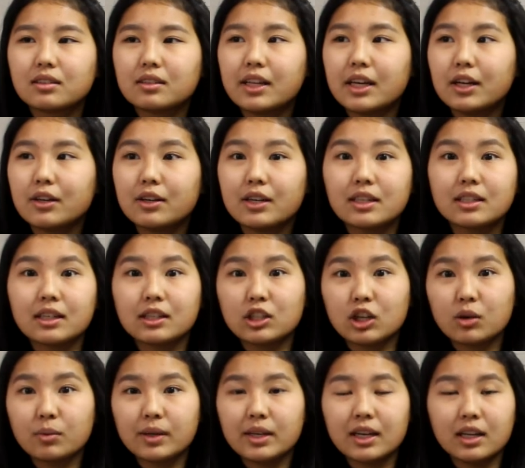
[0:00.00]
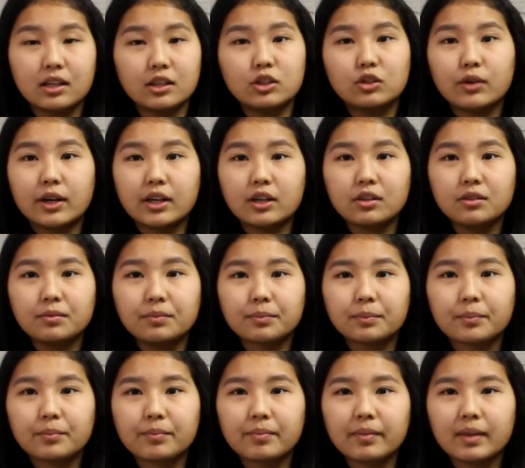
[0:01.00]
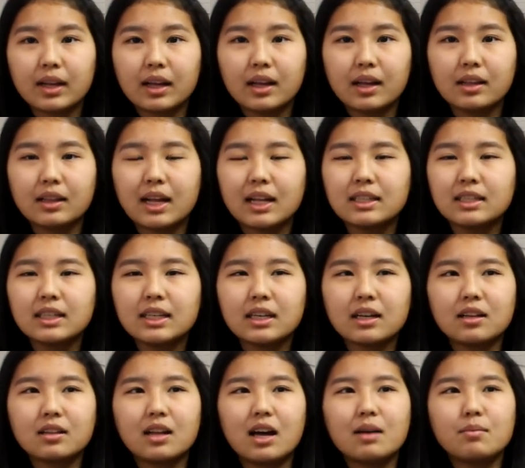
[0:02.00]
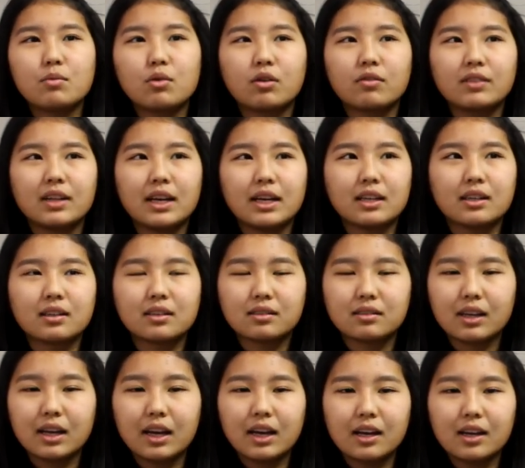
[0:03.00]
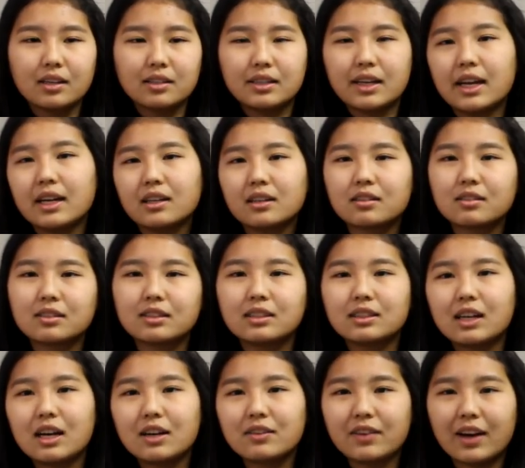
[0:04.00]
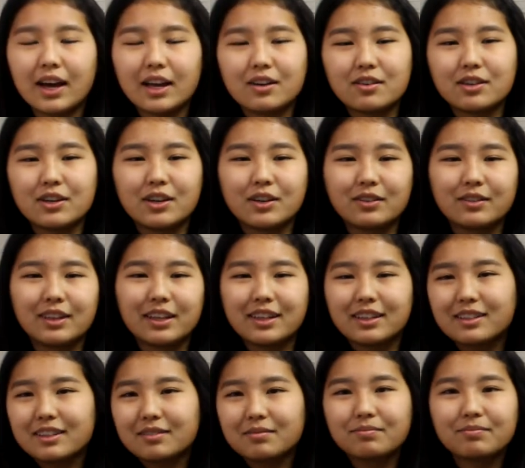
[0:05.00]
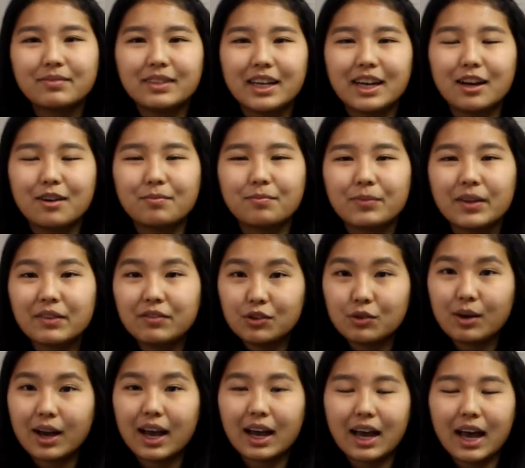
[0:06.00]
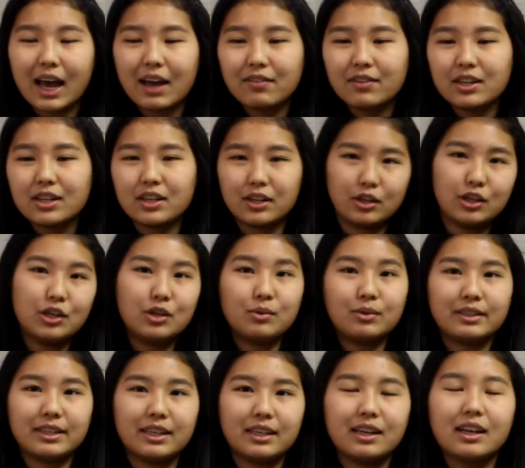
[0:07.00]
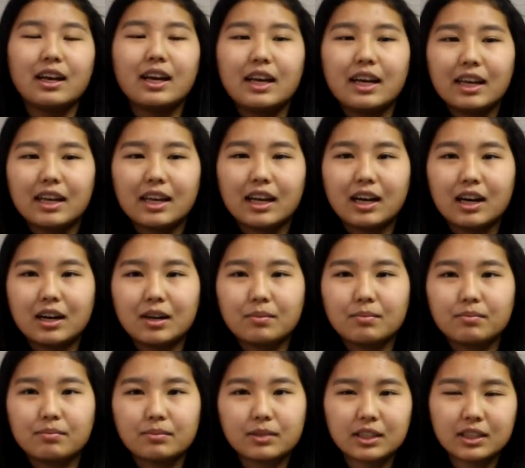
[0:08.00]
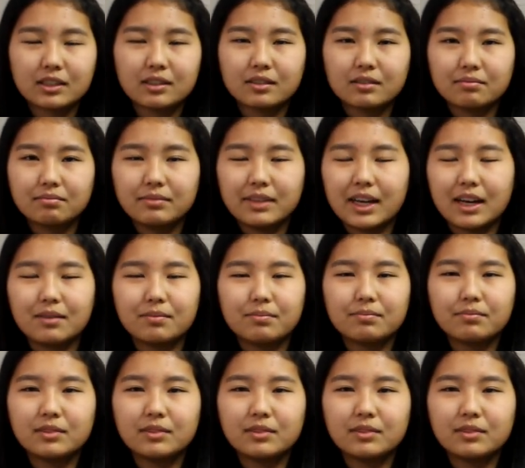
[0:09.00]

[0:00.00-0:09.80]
There is Adobe Illustrator. That's like a lot more like technical stuff. I don't know, like, yeah. If you have it, use it. Just, yeah.